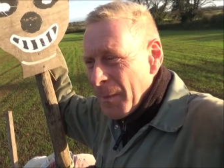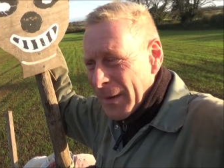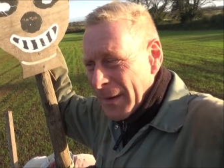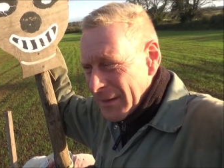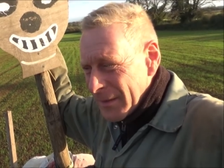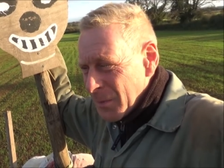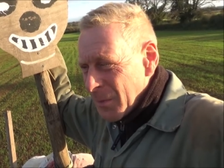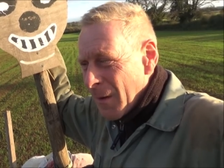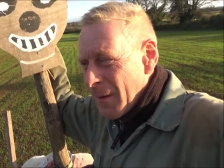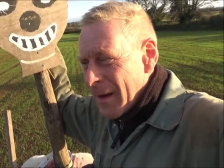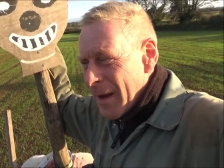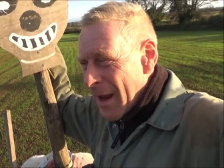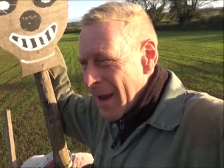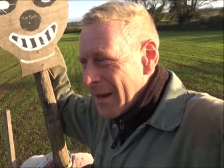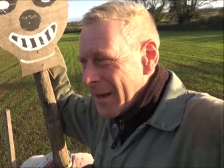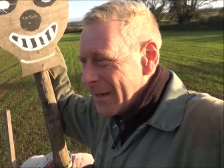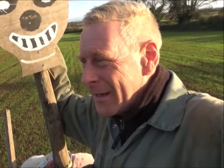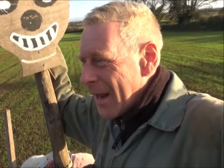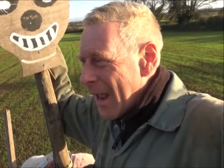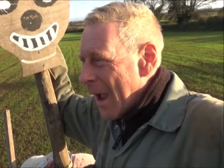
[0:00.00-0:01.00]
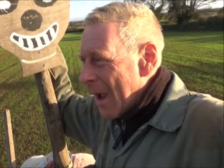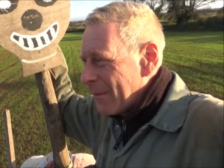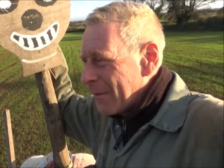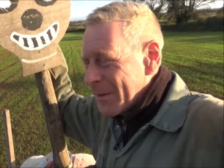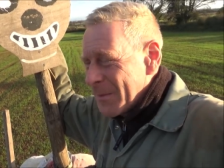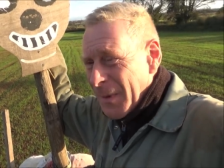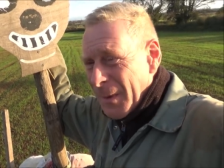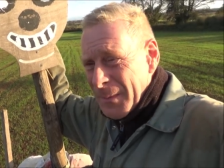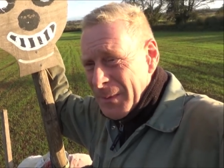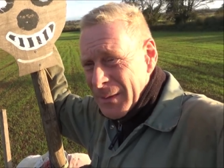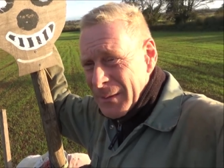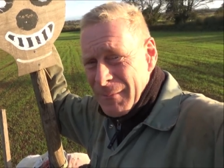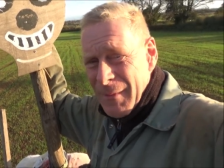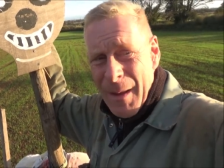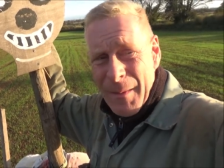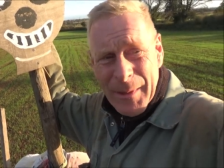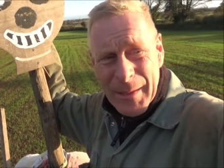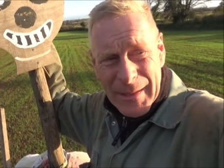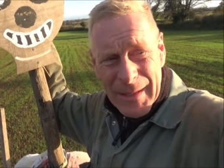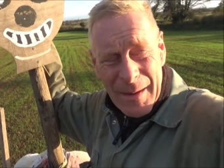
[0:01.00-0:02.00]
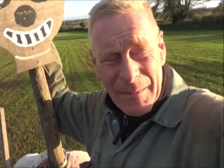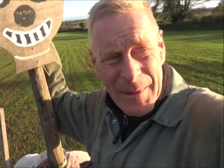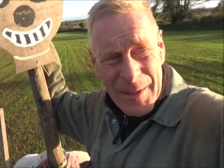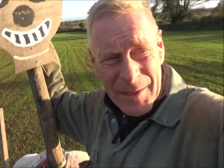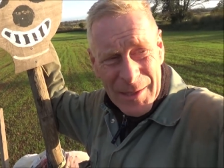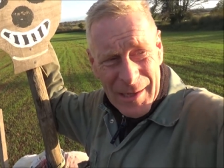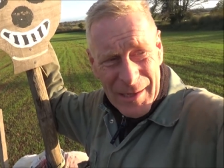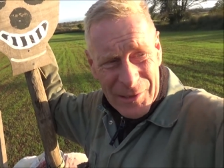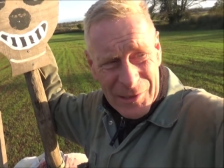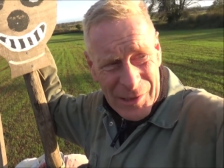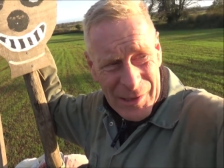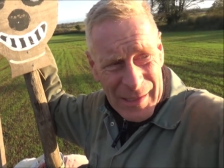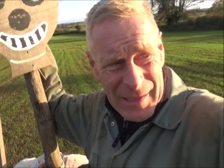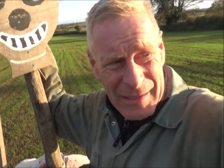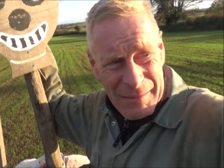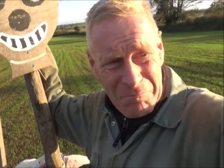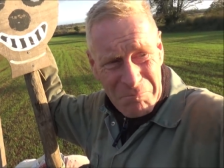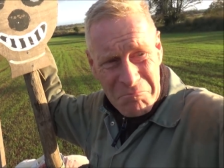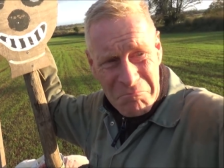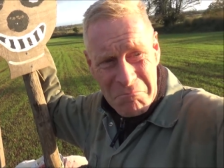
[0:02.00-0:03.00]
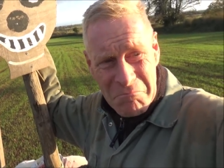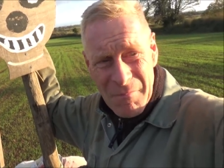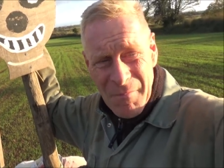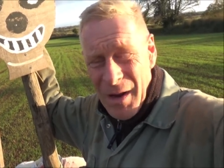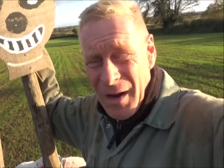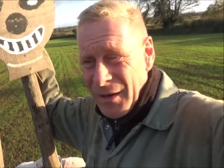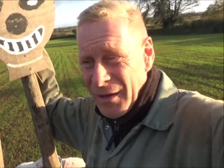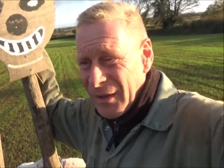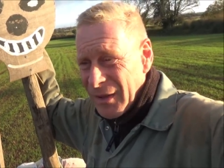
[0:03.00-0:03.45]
biggest worry out here now is probably the rabbit damage, actually, I